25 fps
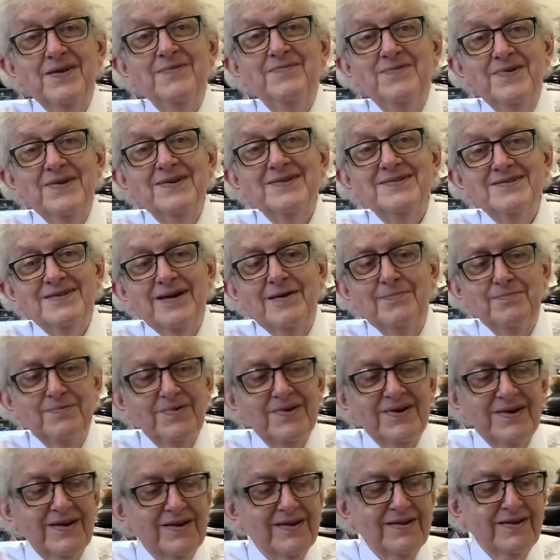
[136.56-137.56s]
giving
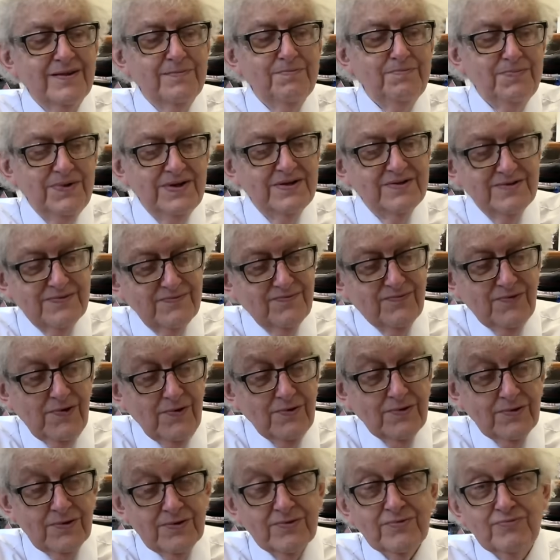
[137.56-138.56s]
somebody the piece of
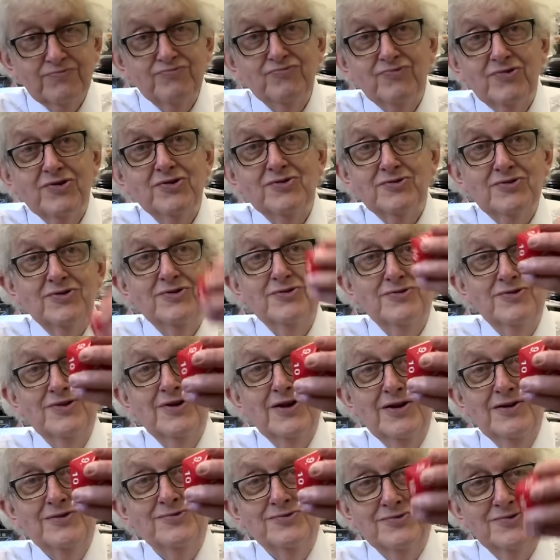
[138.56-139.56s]
rock. This is an
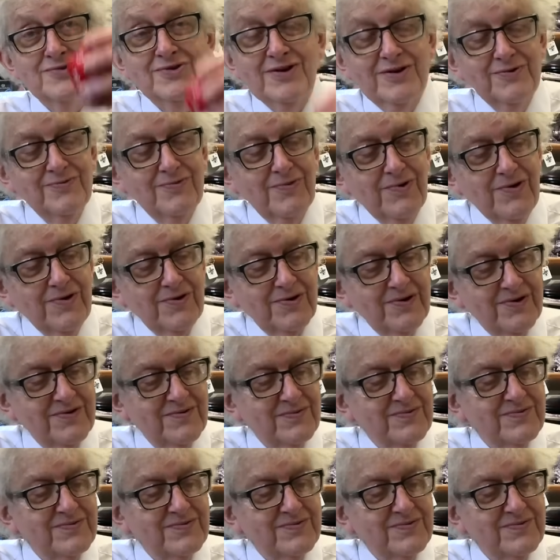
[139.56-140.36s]
interesting rock.